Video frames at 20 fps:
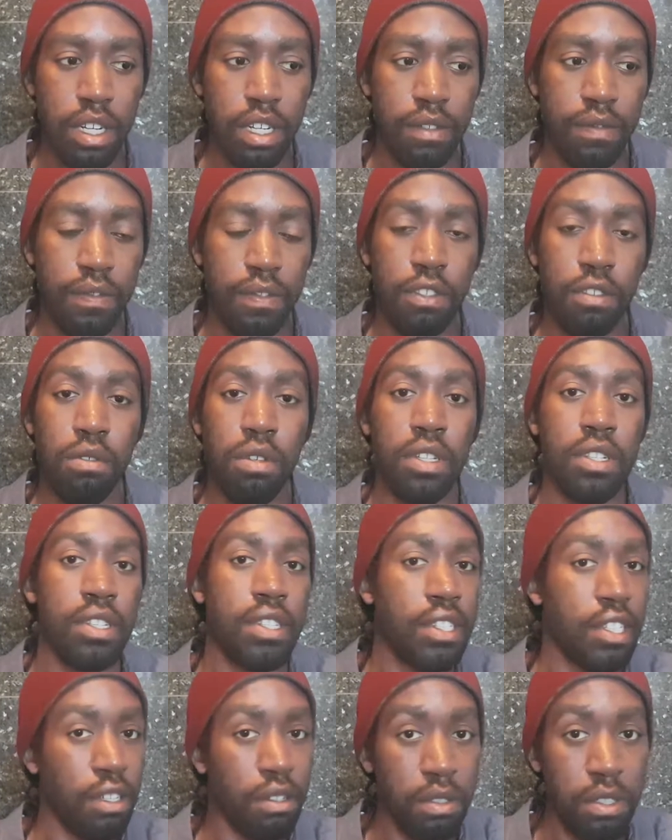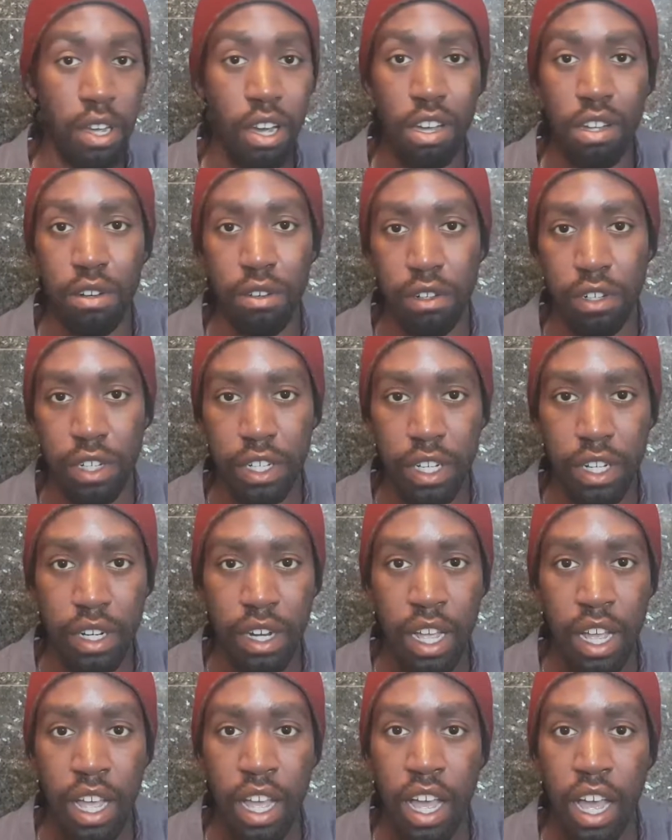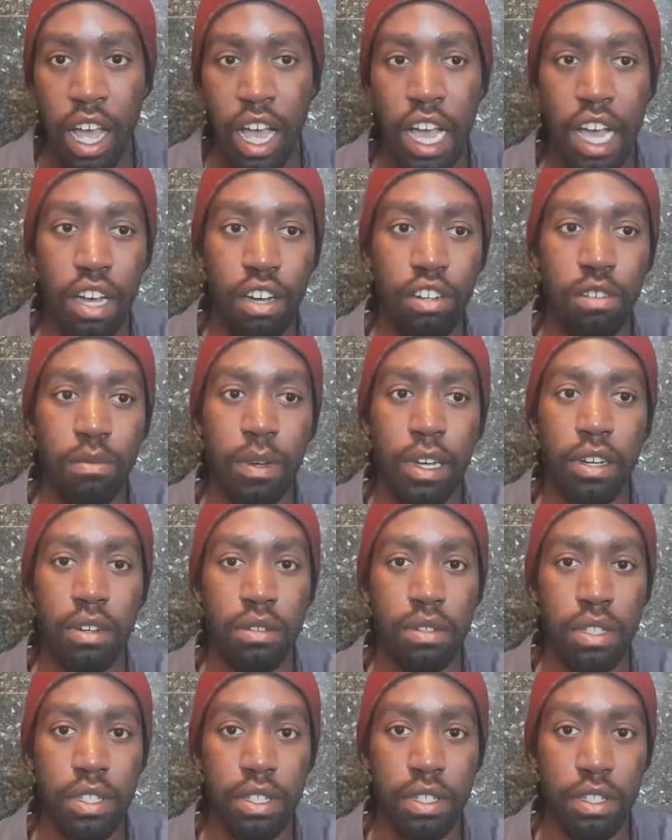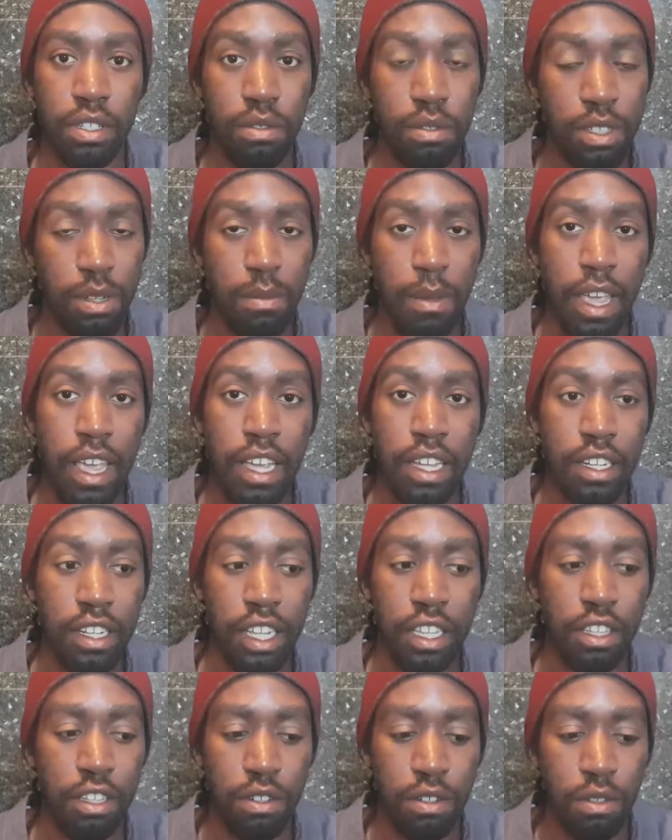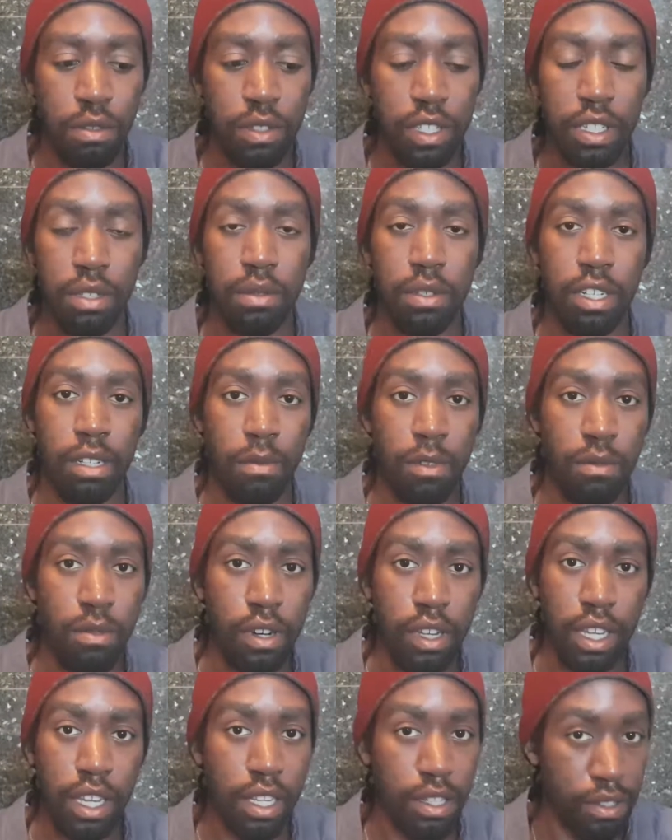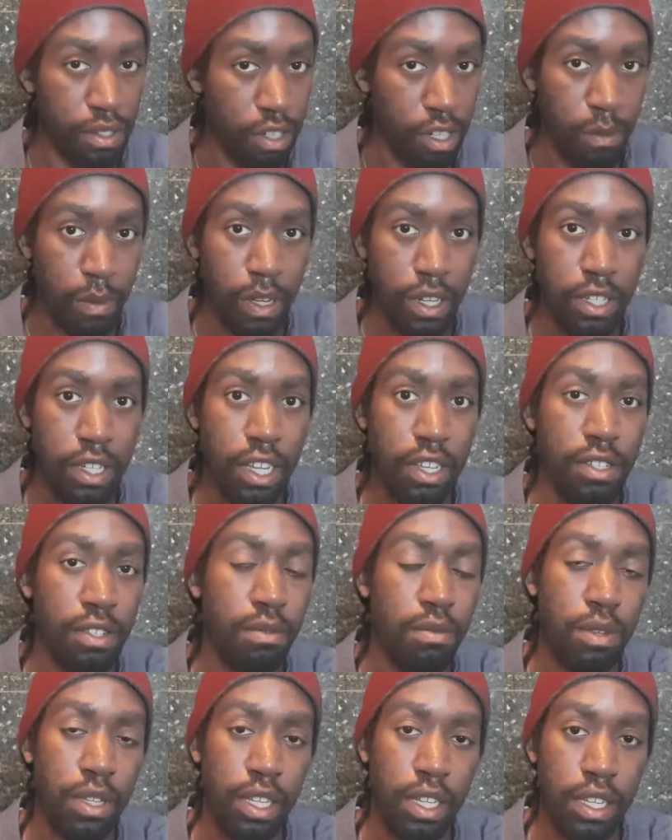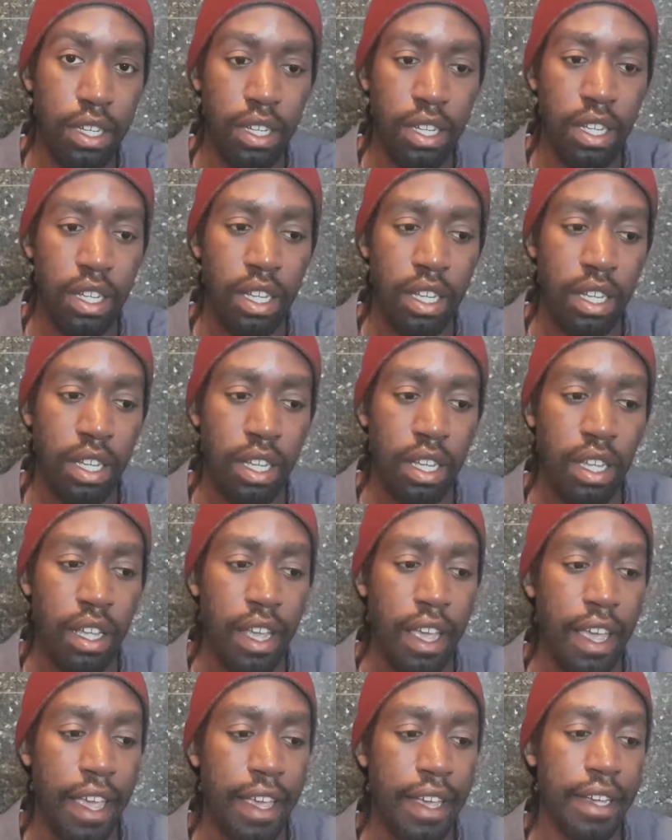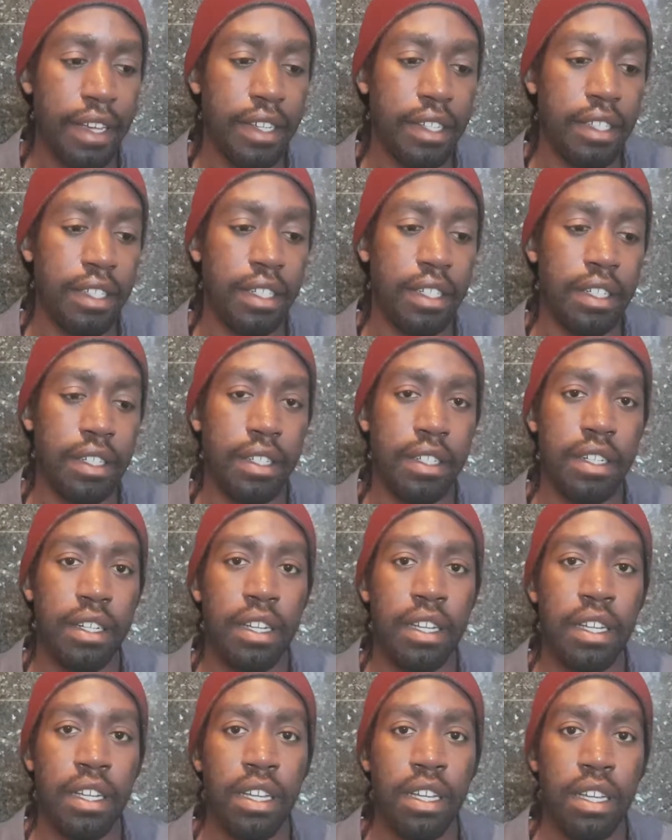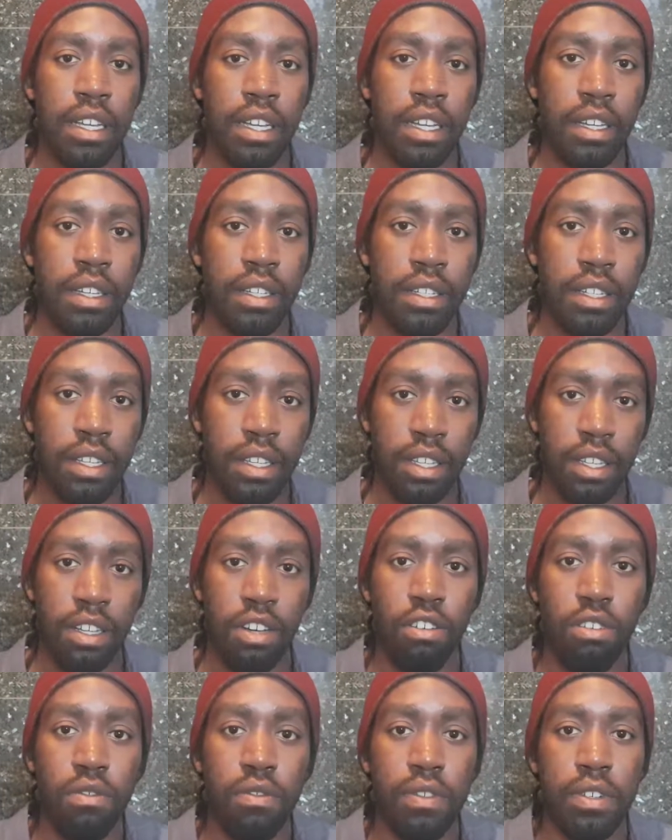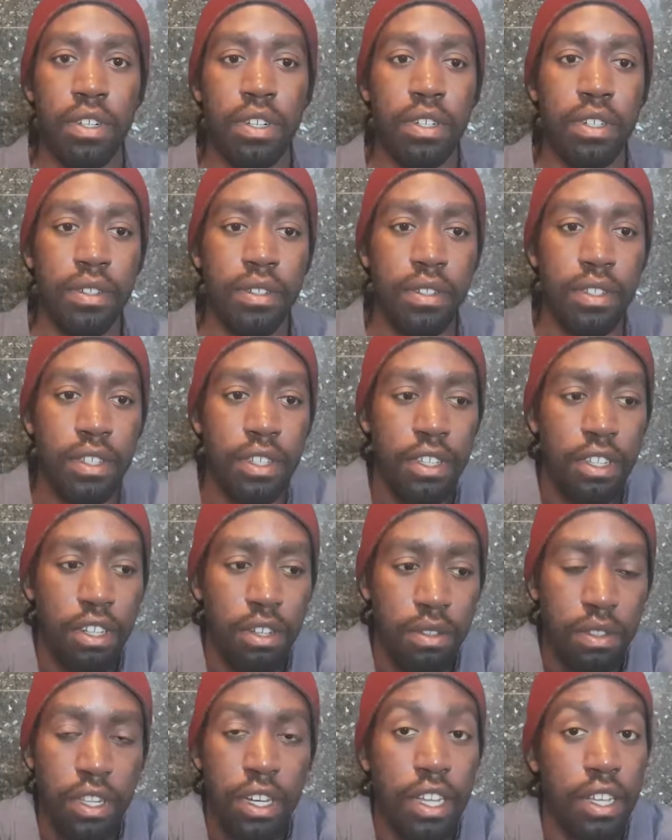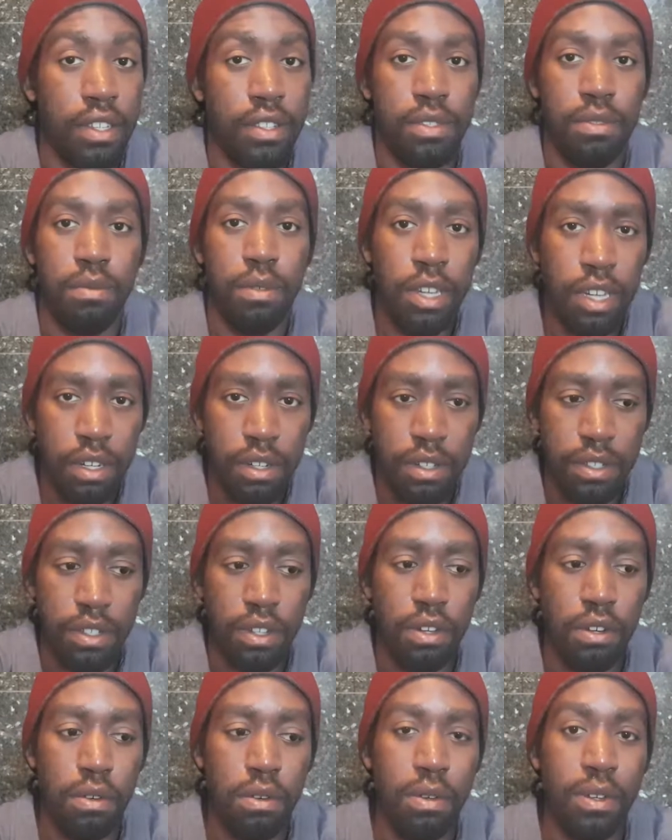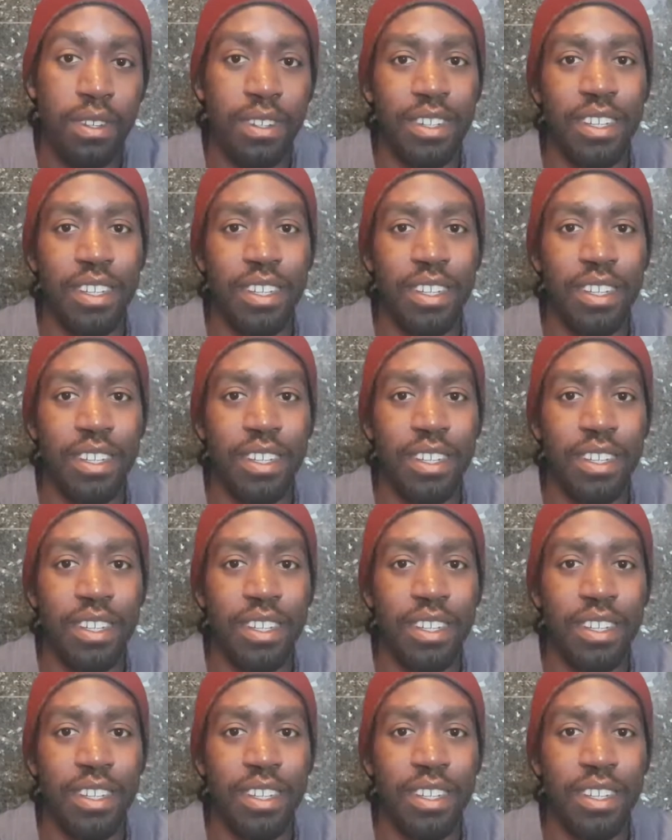if you can still tolerate it, how about you demand that you're only going to be working a certain amount of days a week, and over, you know, the next week or so,